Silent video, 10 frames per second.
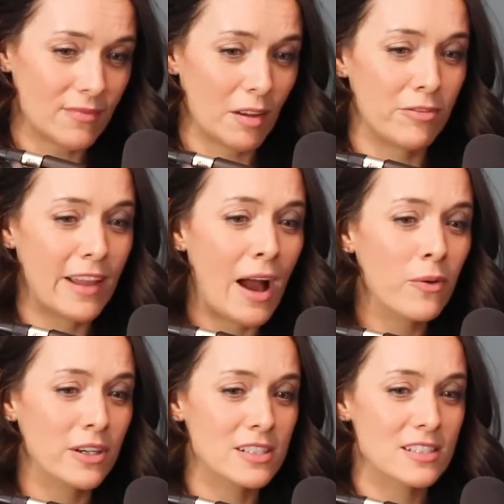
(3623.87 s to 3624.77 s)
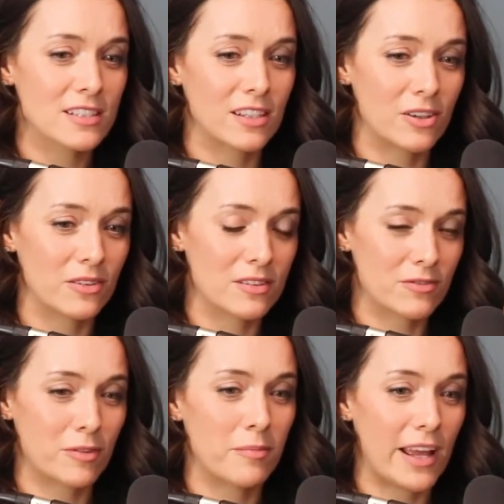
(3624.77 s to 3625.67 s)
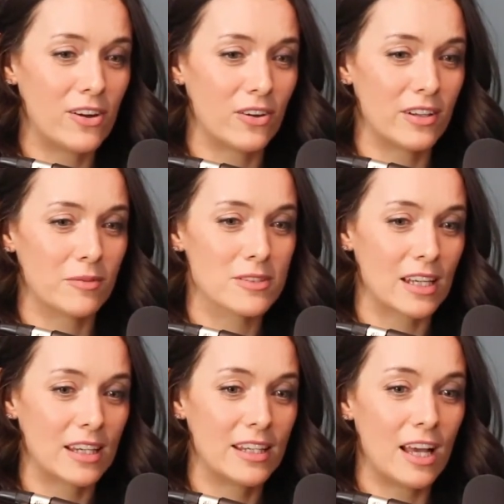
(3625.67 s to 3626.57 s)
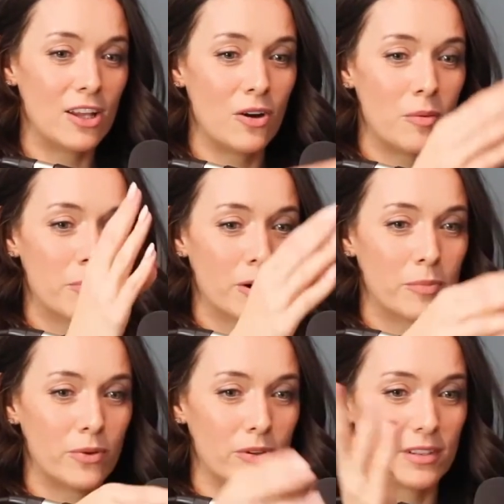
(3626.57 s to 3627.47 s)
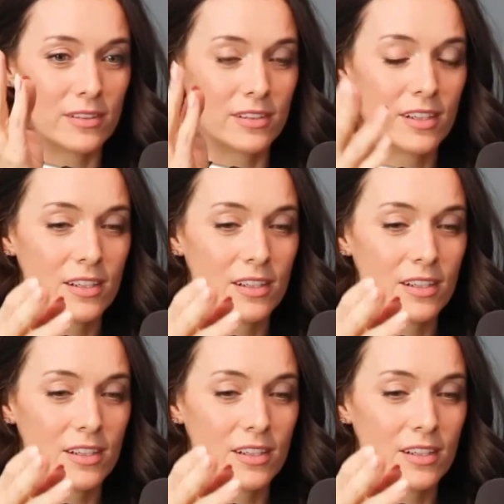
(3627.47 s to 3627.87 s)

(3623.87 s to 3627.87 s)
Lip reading: flowers, you know, from Michael, and it was like yellow, purple, and,